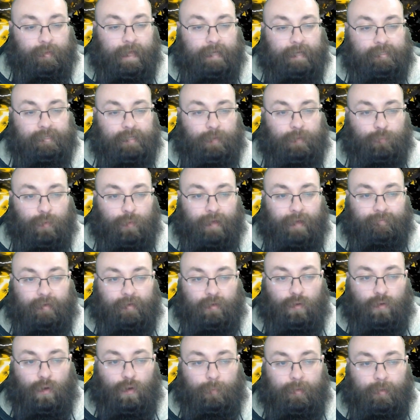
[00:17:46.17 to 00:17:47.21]
Next up, we have a
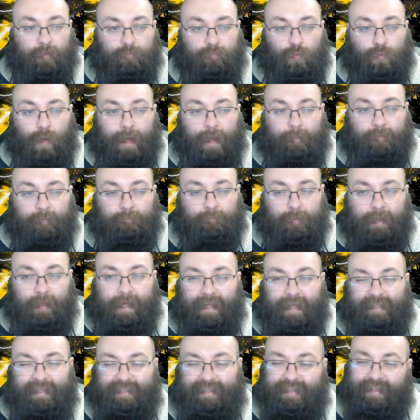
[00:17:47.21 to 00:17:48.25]
copy of Web of
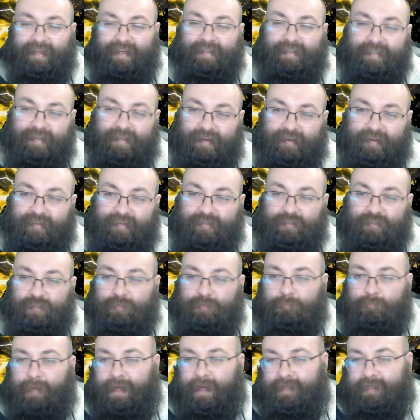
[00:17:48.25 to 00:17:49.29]
Blades. This card
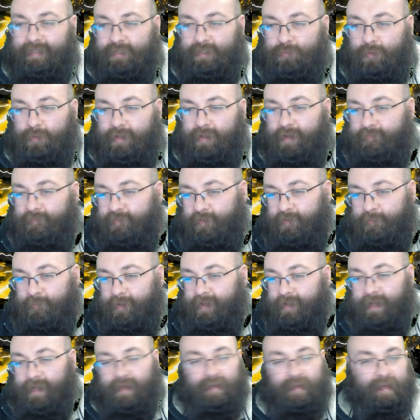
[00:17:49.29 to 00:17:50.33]
just messes with
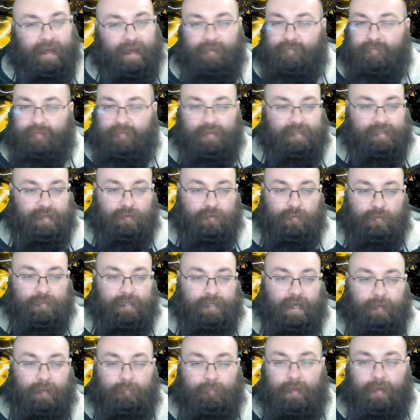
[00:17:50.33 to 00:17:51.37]
everybody every single
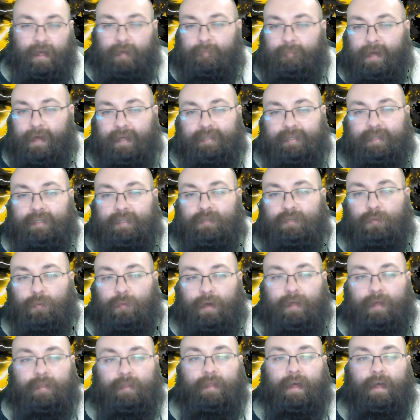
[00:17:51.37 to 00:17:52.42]
time. It messes
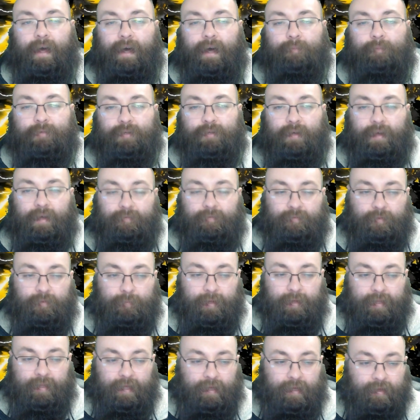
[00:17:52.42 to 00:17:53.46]
with absolutely
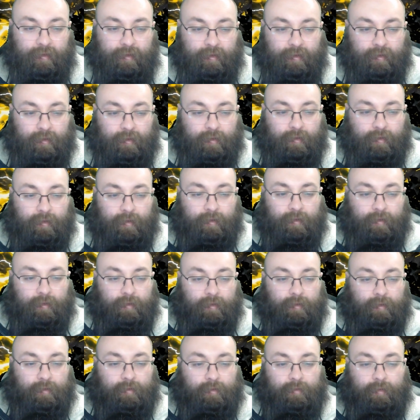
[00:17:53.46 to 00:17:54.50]
everybody.
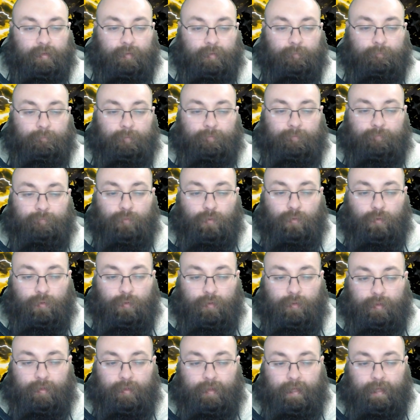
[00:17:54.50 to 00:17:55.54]

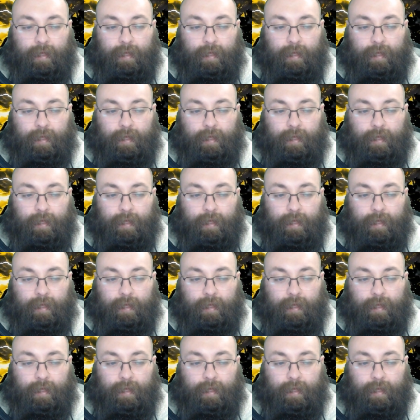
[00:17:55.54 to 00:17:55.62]
Before